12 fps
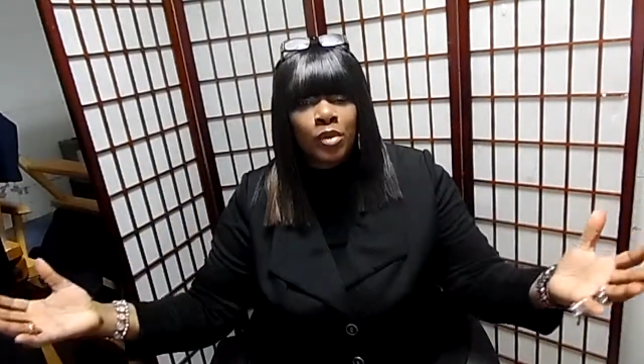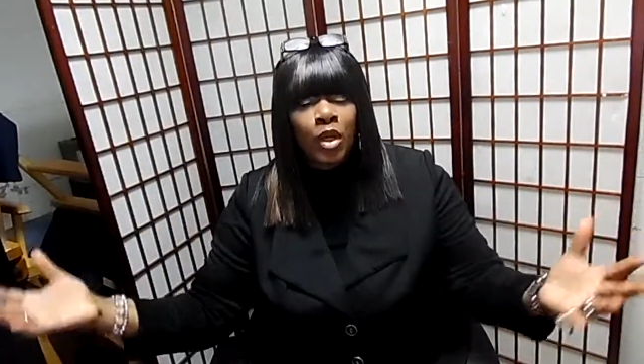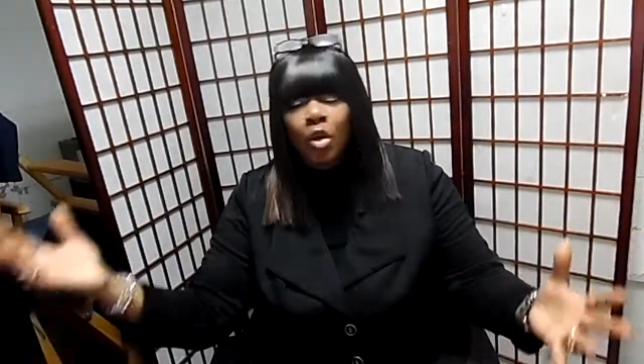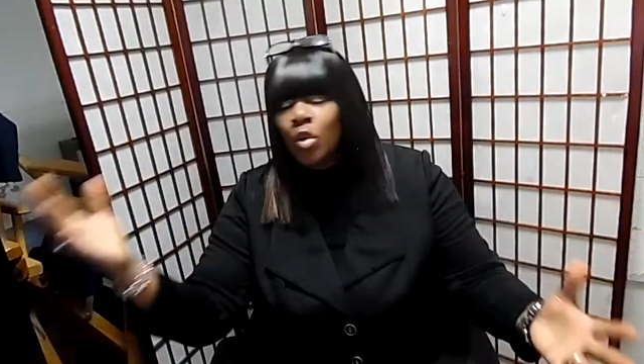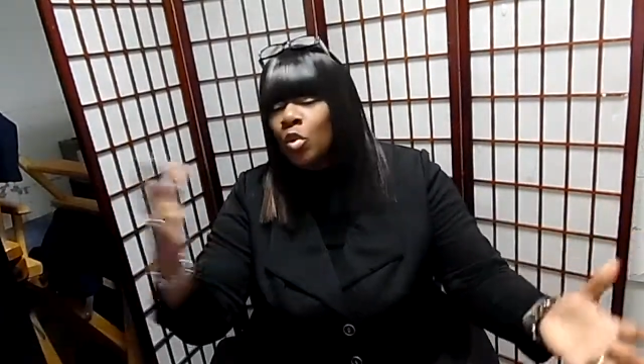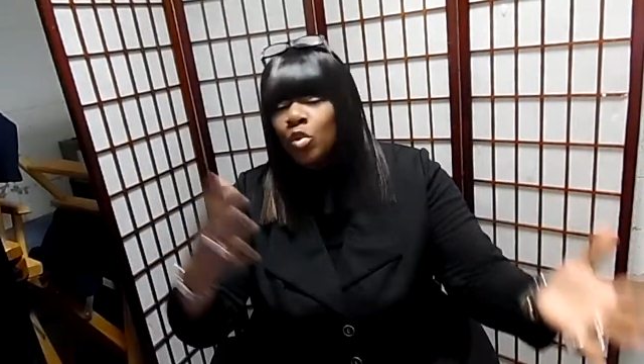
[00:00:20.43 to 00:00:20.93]

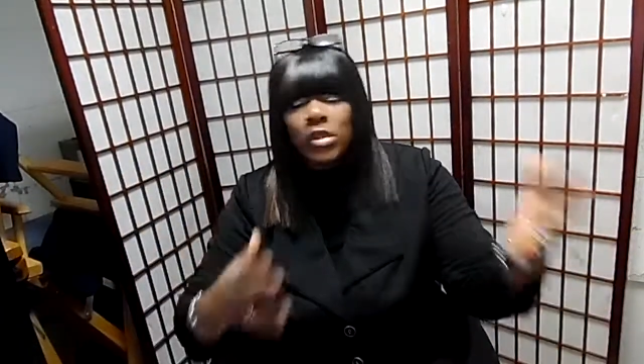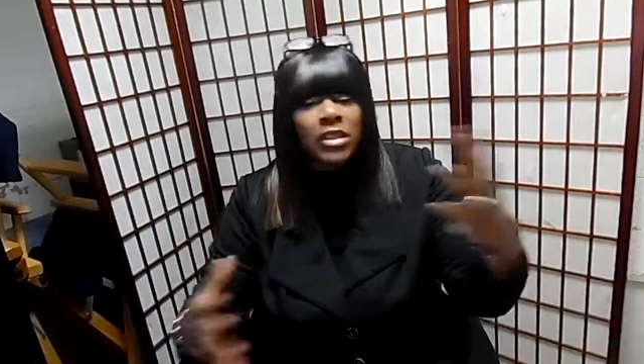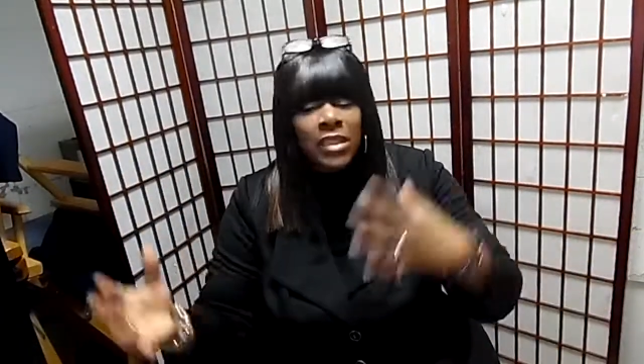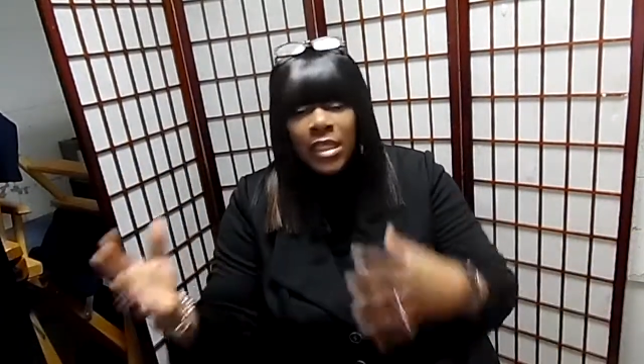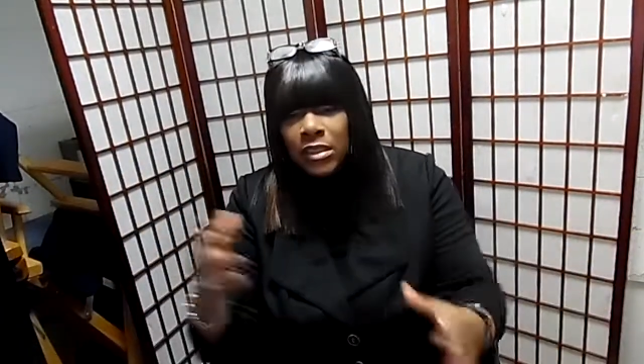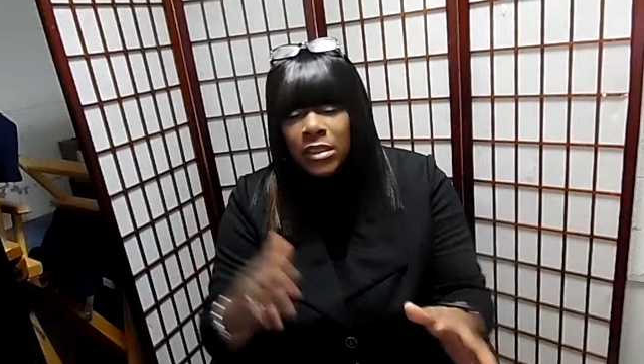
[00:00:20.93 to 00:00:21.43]
the whole
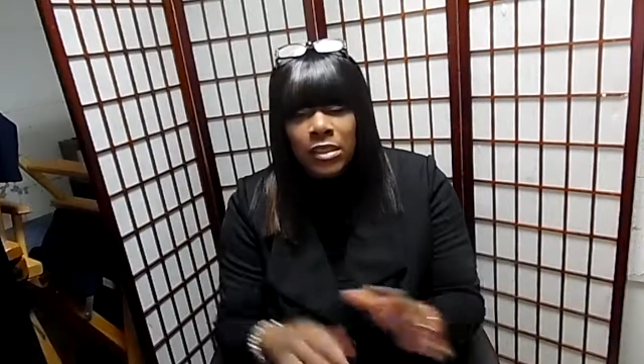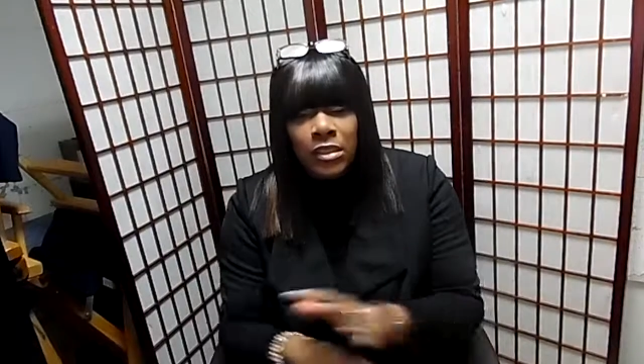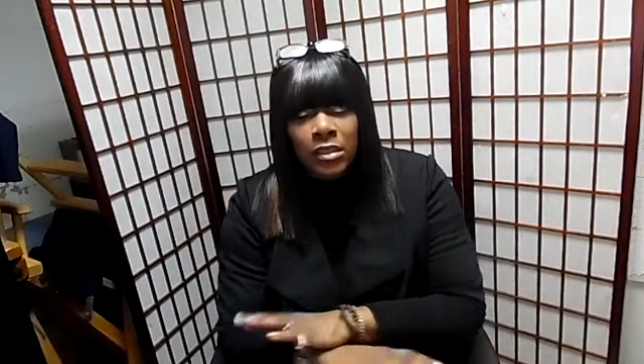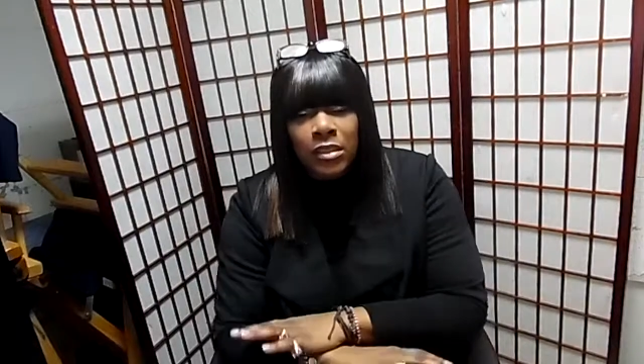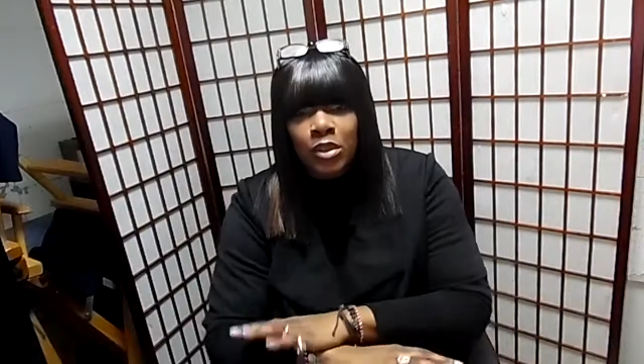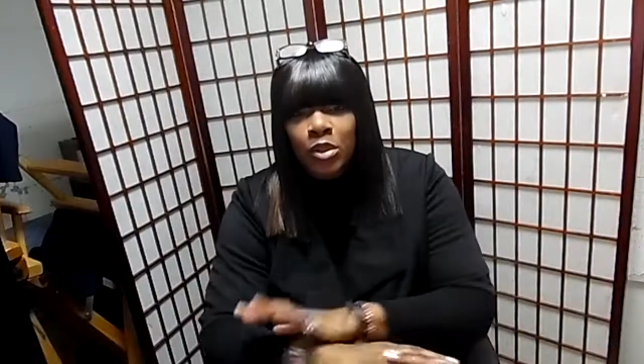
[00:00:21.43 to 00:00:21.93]

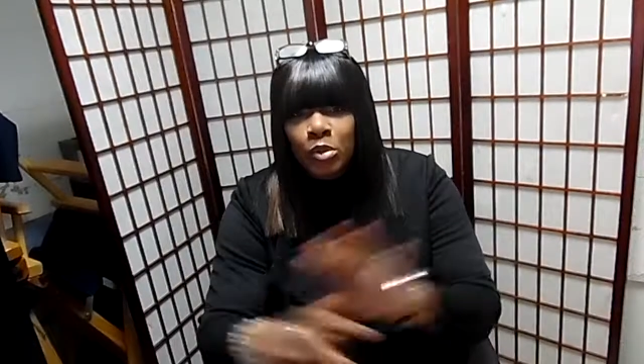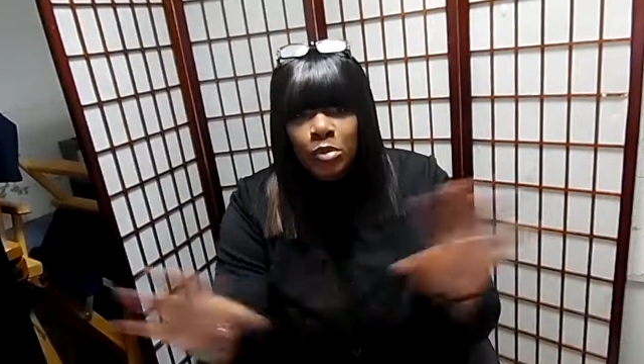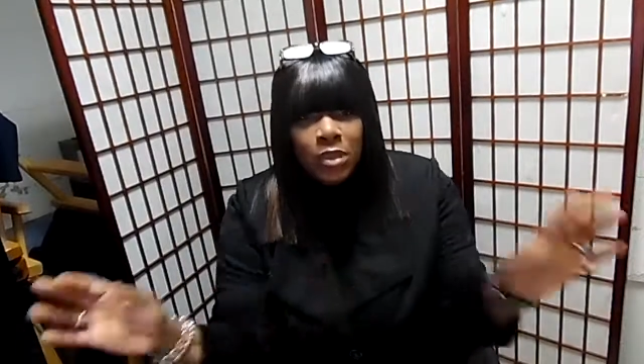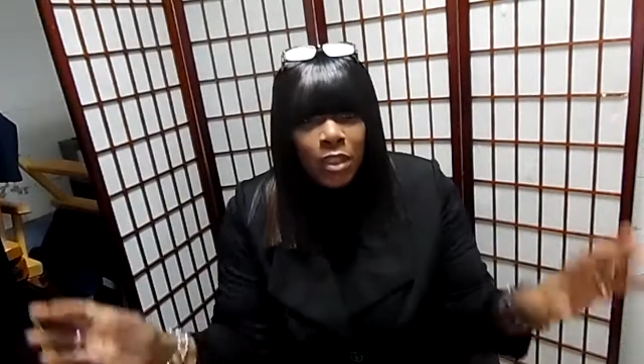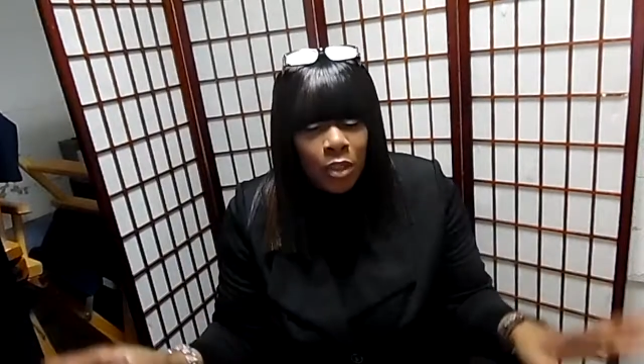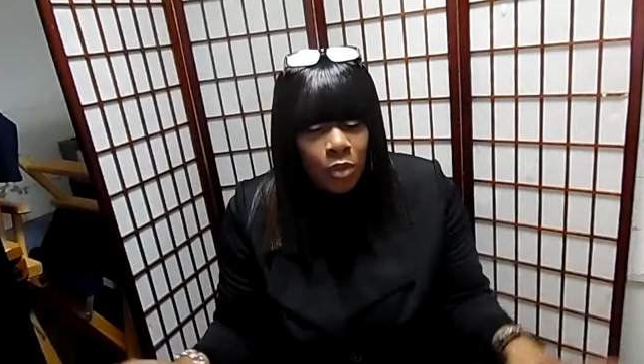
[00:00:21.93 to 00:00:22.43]
station, the
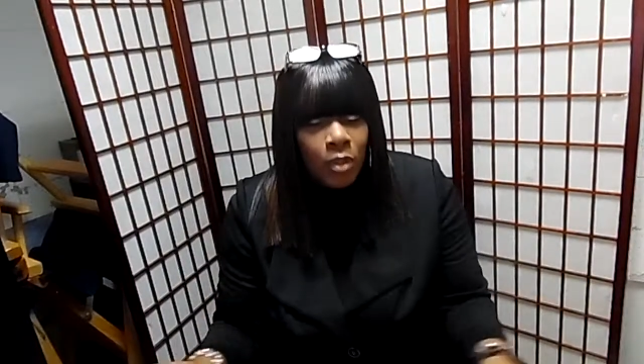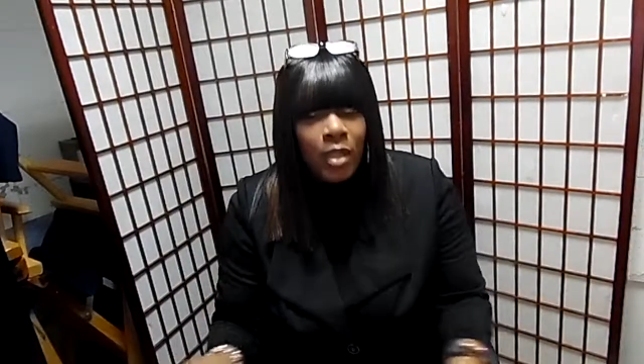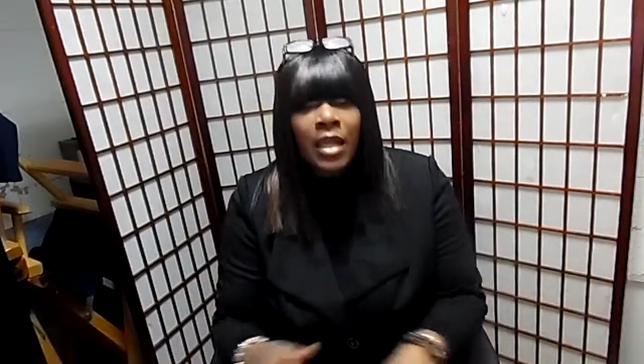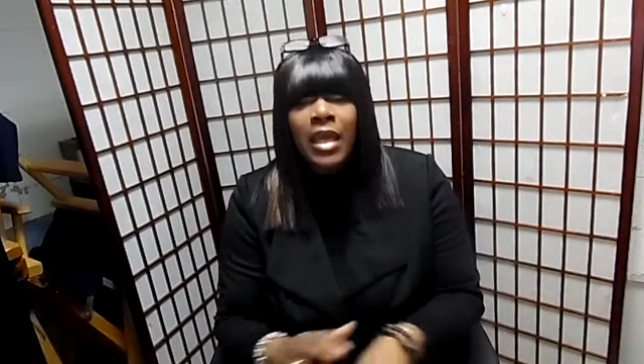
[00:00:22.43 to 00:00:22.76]
studio,